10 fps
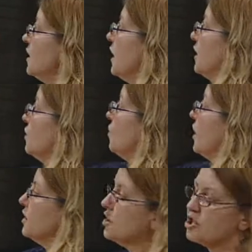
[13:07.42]
and you
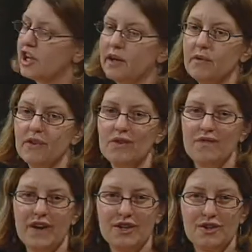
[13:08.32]
wanted to check whether the
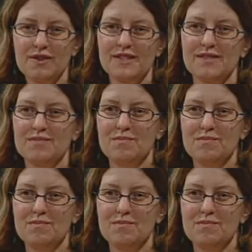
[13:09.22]
vendor is